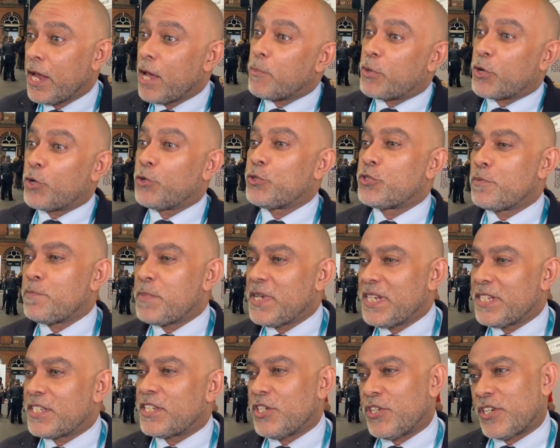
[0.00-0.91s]
but also
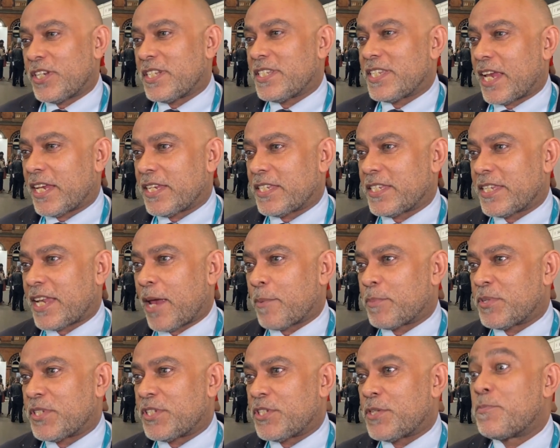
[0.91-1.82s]
means that you can take
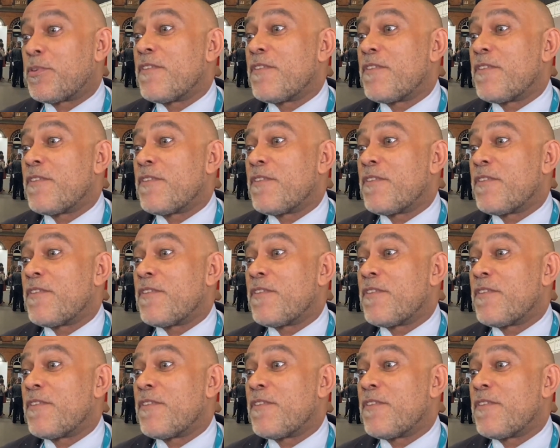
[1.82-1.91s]
steps to